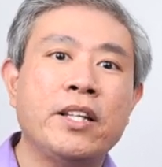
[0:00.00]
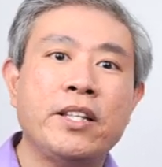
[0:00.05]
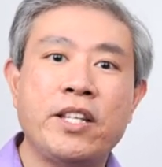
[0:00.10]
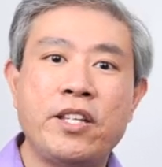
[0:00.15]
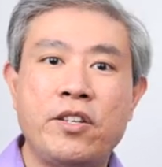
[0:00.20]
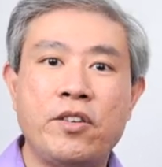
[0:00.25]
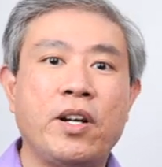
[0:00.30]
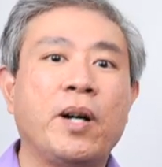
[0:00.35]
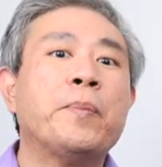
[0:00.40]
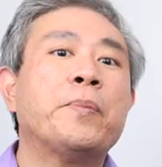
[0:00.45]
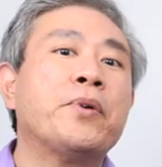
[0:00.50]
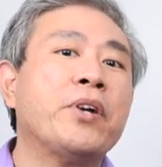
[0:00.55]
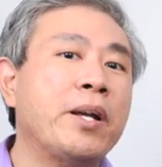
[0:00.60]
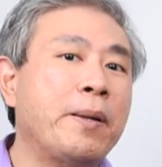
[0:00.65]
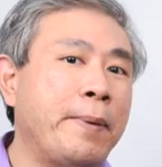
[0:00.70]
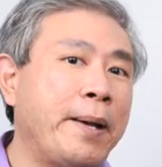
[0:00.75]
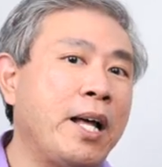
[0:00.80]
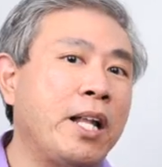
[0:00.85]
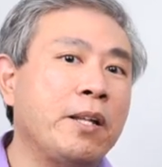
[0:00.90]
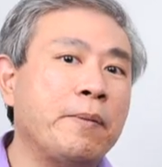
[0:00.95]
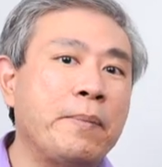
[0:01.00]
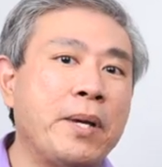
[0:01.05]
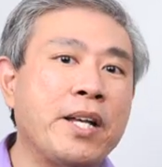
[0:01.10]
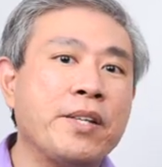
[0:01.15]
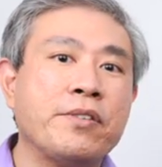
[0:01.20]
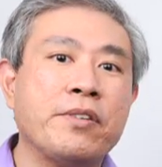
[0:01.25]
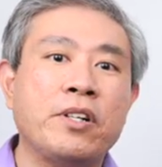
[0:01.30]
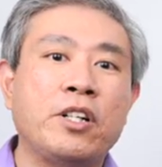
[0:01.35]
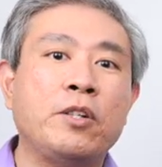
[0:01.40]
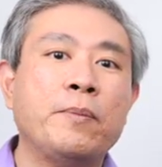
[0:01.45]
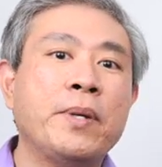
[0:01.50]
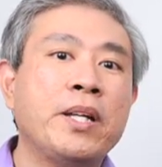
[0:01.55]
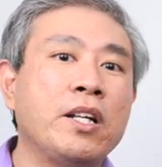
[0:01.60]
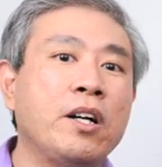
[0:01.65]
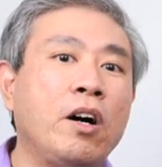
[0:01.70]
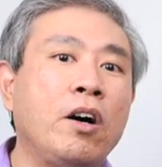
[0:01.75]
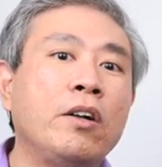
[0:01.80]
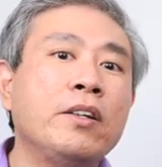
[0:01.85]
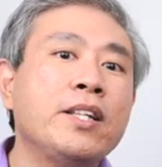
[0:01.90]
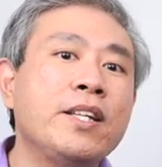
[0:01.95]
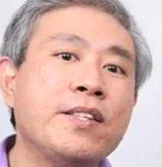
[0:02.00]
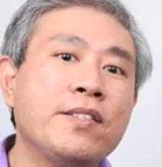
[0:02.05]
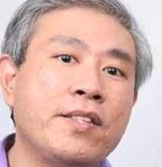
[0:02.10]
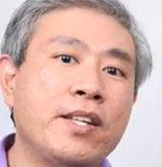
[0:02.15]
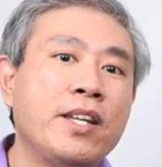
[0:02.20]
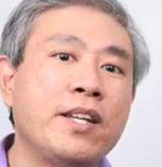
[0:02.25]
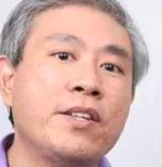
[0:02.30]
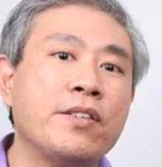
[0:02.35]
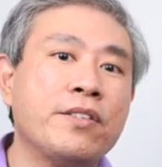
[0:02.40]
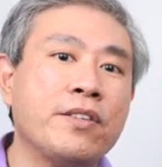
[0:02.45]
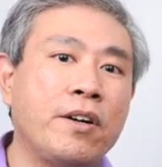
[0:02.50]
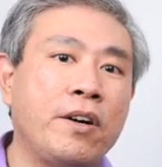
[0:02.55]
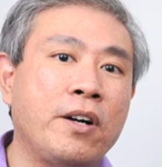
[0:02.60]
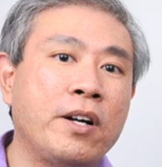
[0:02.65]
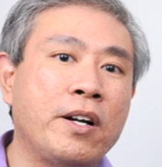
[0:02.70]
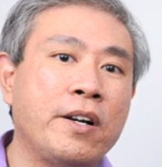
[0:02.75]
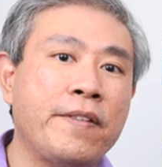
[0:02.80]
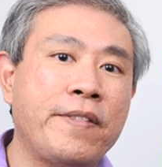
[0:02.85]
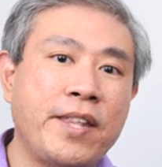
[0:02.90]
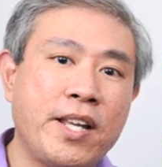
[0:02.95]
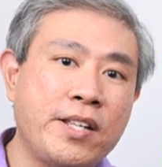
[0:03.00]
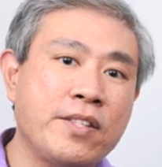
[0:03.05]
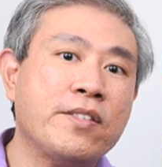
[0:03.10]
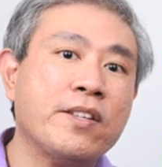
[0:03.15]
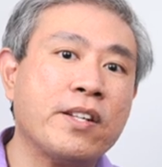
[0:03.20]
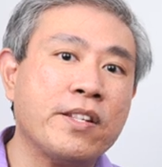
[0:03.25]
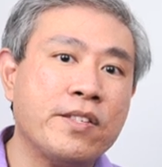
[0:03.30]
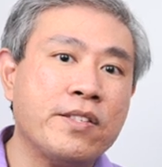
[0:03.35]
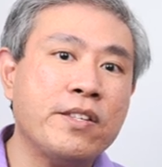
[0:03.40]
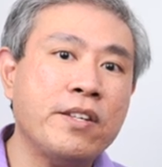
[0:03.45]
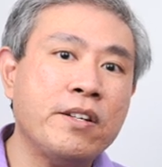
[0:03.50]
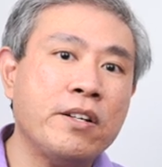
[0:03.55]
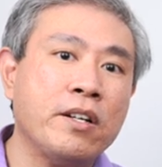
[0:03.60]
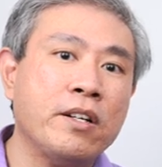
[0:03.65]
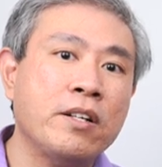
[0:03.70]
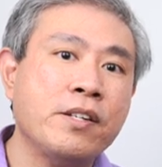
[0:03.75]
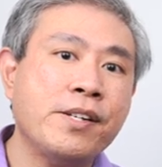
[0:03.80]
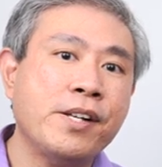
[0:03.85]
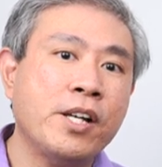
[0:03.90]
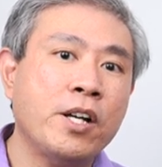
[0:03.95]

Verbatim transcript: Did you upgrade palette master element? All these things are things to consider